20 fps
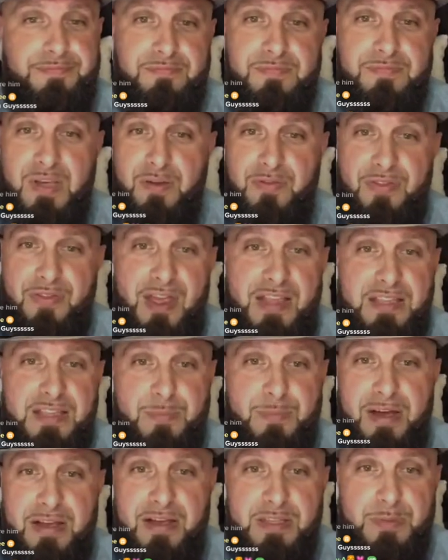that's
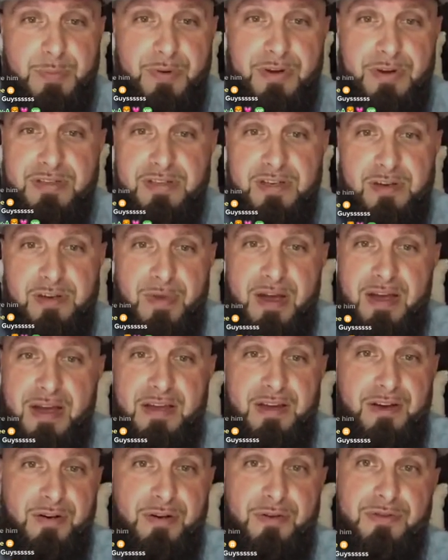my inspiration and my
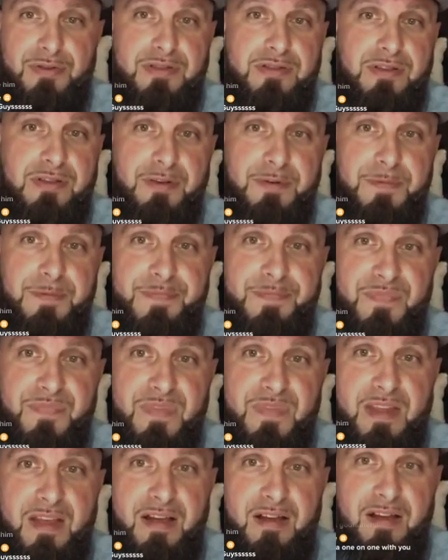hero. So
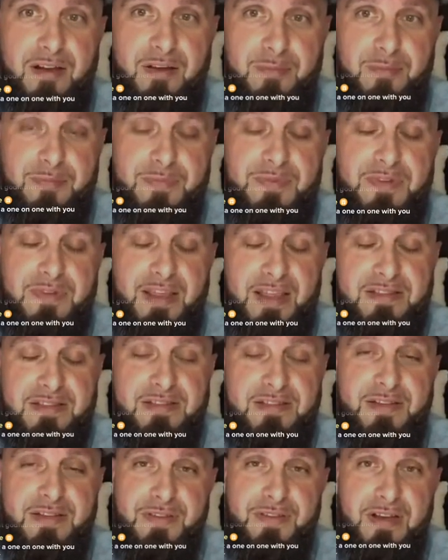yeah, it's
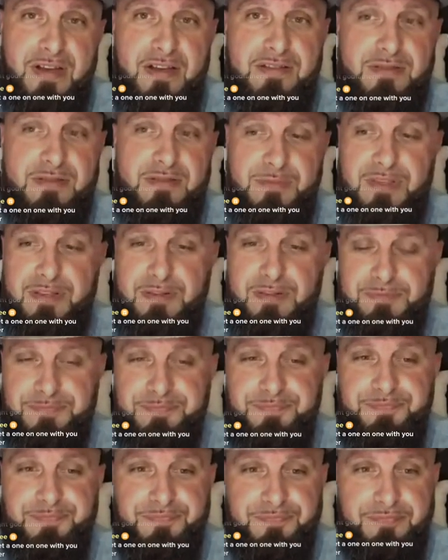definitely awesome. So
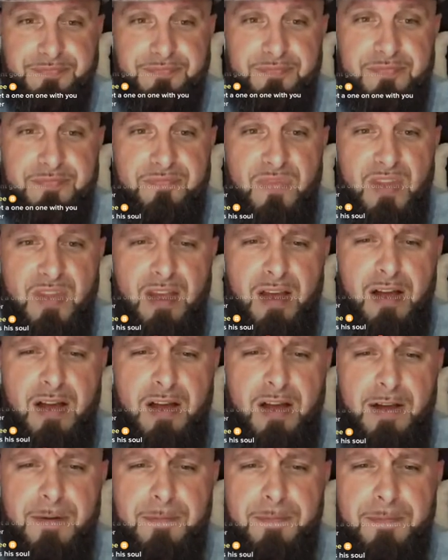
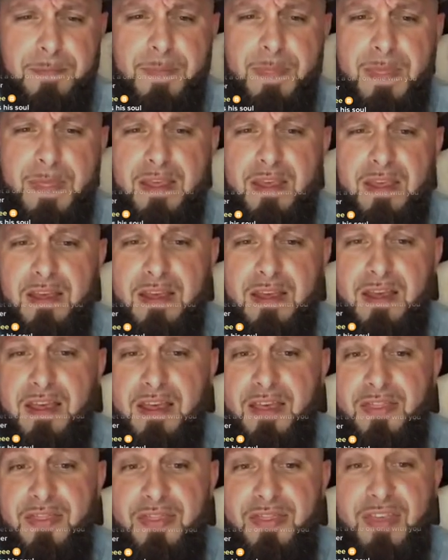um,
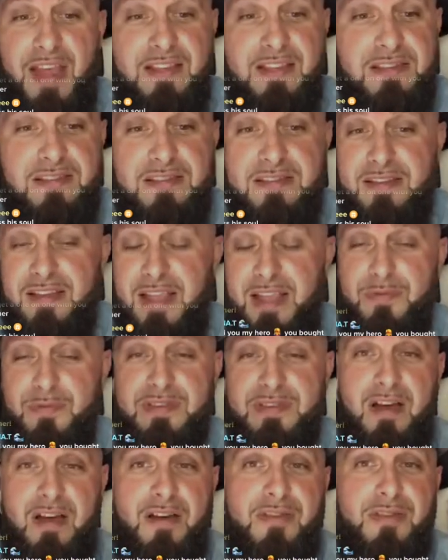that was
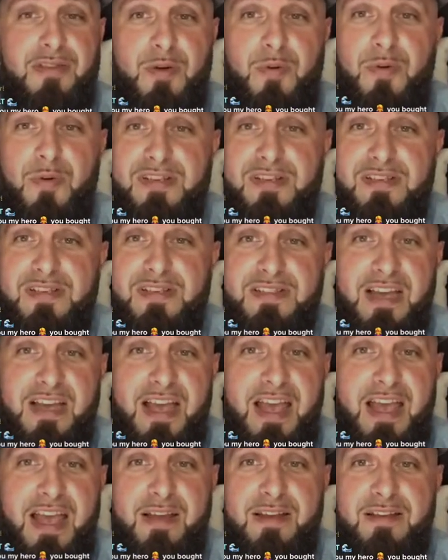all the questions I
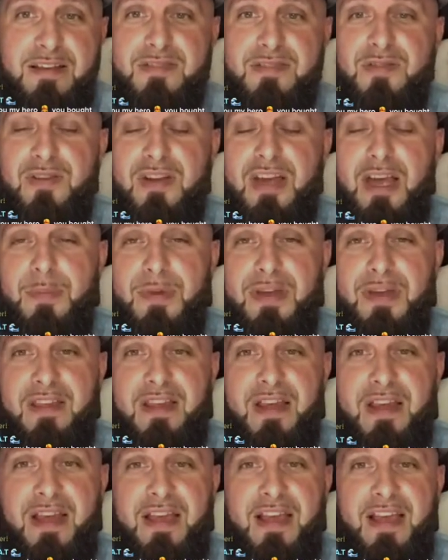had. Tsunami,
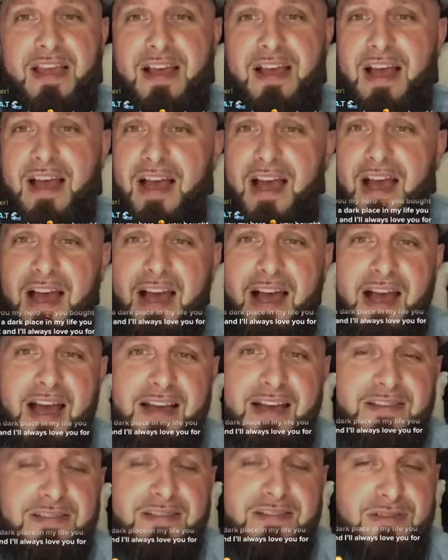I
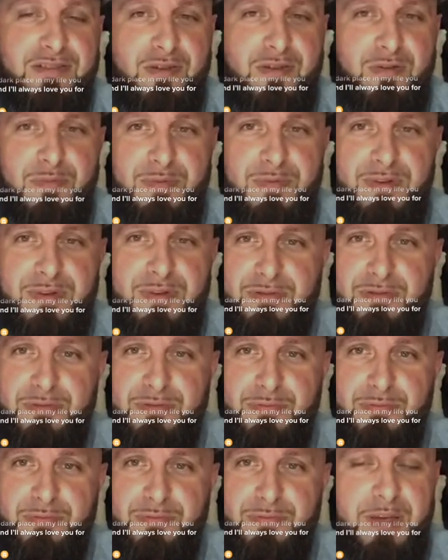so much
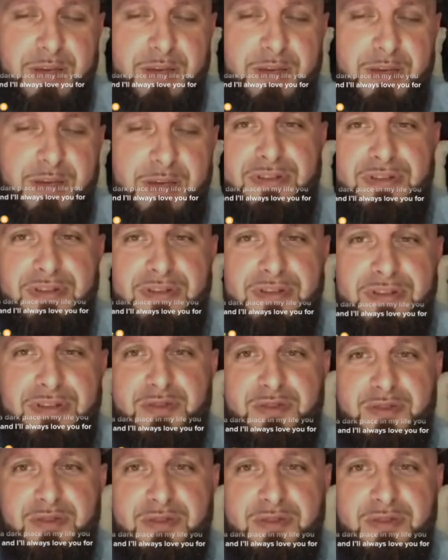really appreciate you being part